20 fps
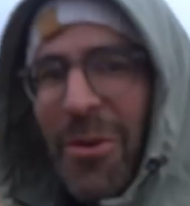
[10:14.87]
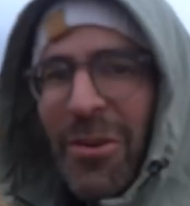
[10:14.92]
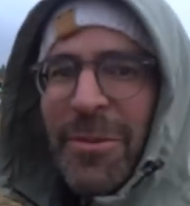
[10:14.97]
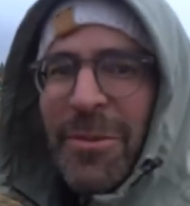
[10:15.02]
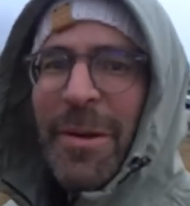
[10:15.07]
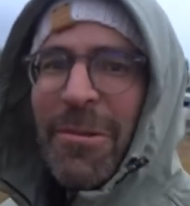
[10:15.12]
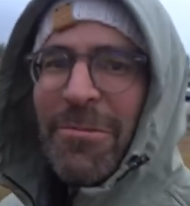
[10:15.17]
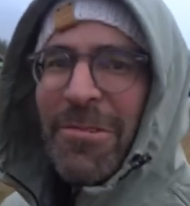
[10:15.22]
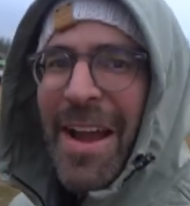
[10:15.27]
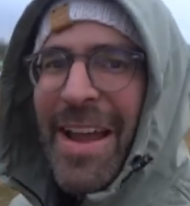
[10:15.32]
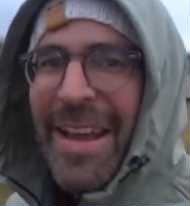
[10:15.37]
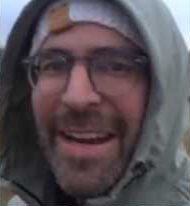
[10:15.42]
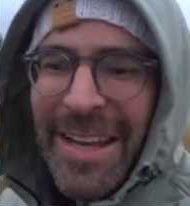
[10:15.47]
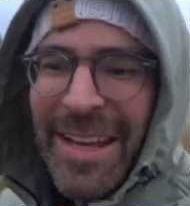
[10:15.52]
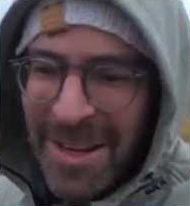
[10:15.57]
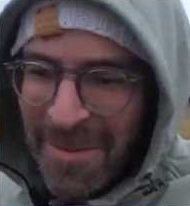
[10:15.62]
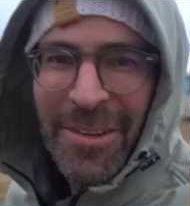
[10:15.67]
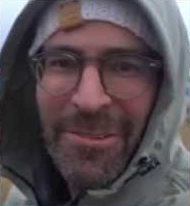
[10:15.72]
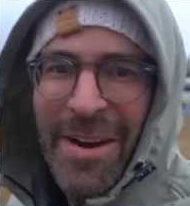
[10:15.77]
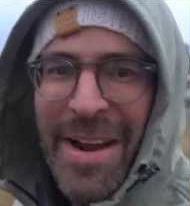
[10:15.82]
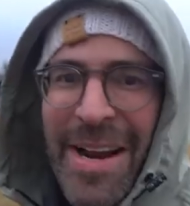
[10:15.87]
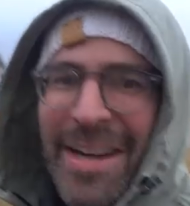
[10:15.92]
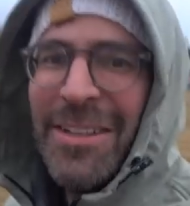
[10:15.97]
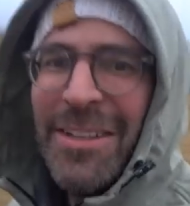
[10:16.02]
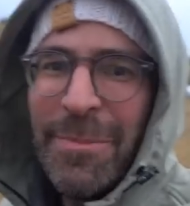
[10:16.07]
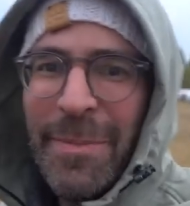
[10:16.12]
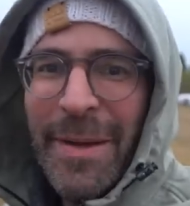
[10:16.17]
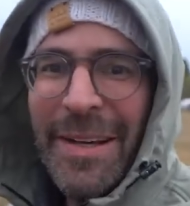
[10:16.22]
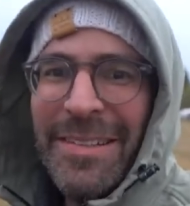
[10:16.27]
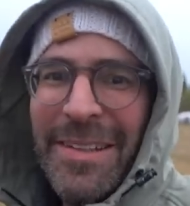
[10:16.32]
Well, it's a bit rainy. The rain has
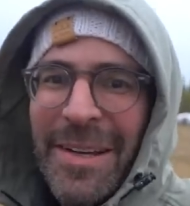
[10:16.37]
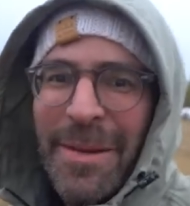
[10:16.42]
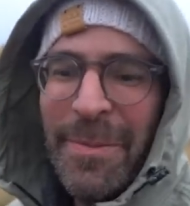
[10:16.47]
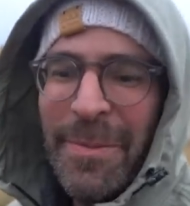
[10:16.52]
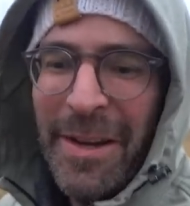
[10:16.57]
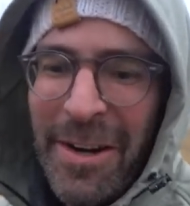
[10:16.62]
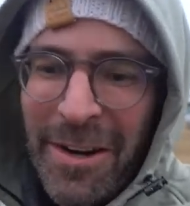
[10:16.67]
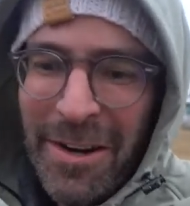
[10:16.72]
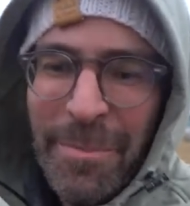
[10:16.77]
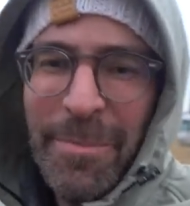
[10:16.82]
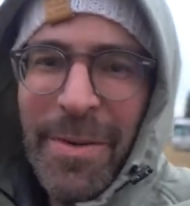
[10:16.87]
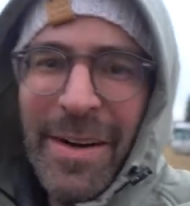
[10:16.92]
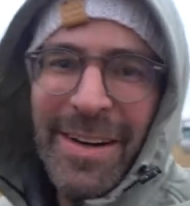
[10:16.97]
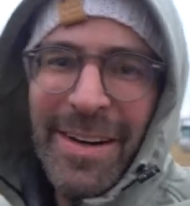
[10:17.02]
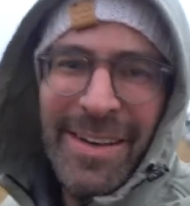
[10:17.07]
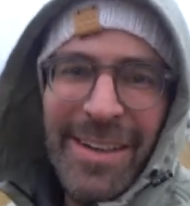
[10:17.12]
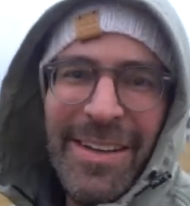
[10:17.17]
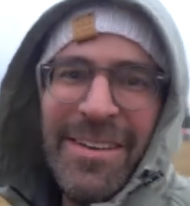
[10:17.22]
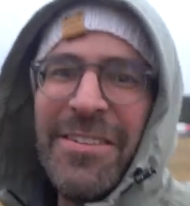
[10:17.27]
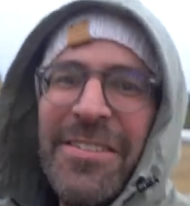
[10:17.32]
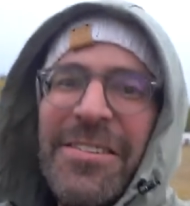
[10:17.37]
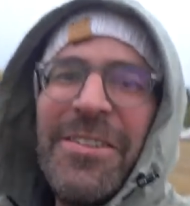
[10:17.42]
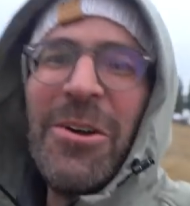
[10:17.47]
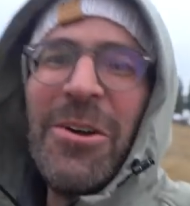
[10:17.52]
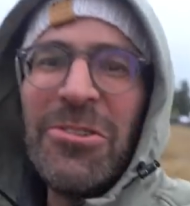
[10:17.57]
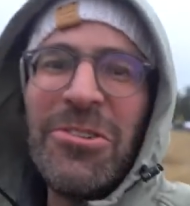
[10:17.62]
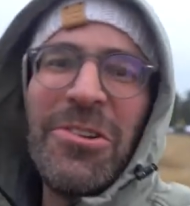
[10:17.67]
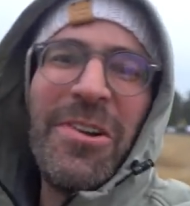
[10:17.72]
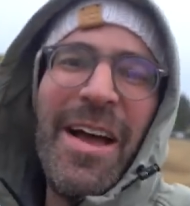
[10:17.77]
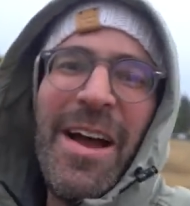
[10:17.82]
picked up here, but it is
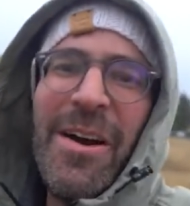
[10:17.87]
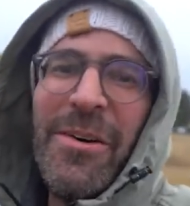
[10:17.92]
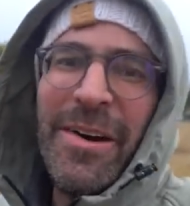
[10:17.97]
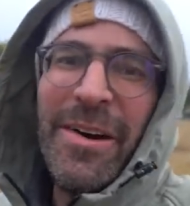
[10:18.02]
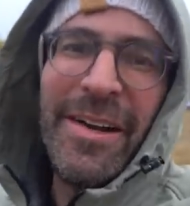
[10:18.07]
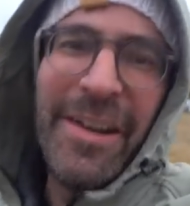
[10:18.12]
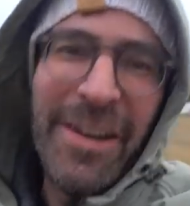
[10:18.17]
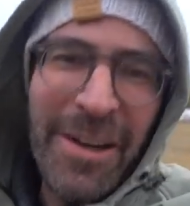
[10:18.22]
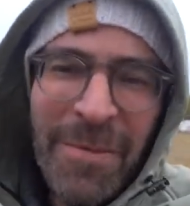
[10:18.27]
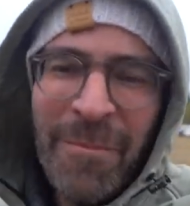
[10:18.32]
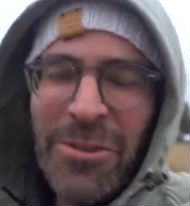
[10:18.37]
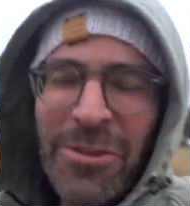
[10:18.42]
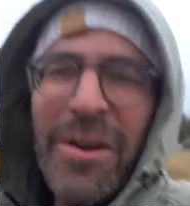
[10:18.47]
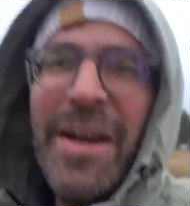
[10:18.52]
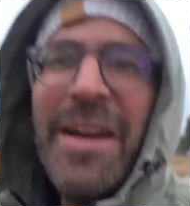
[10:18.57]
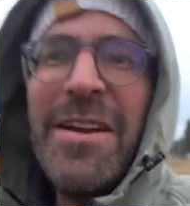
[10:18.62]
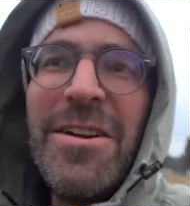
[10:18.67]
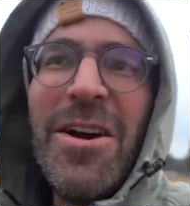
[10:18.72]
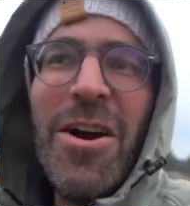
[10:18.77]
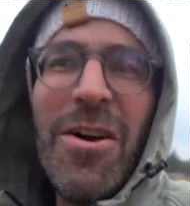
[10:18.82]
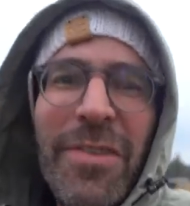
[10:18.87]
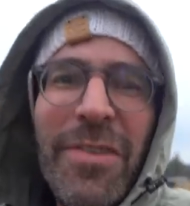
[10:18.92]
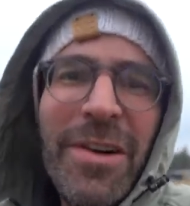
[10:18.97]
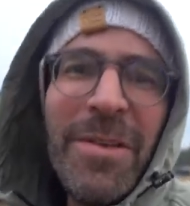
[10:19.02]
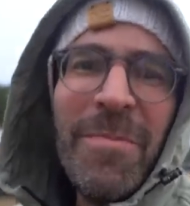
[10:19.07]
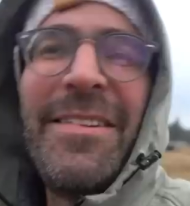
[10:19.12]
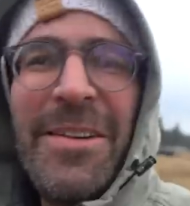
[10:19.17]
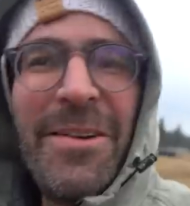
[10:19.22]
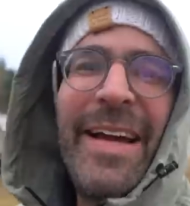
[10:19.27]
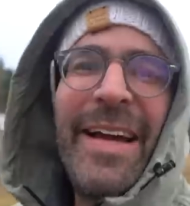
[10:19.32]
social hour here. So we're heading over
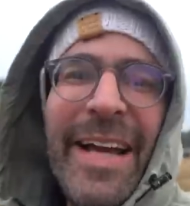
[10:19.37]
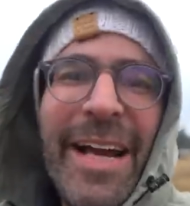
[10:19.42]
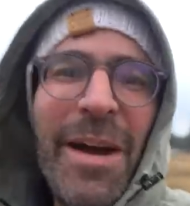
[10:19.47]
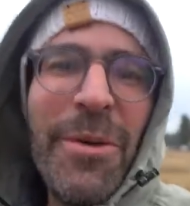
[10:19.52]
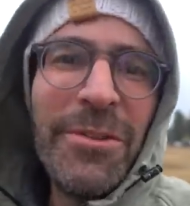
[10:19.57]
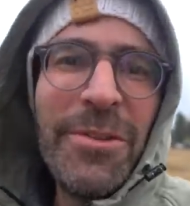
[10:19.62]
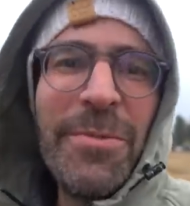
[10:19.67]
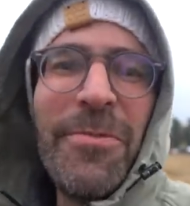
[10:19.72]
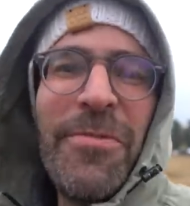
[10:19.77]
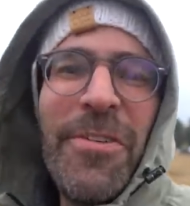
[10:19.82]
to hang out with some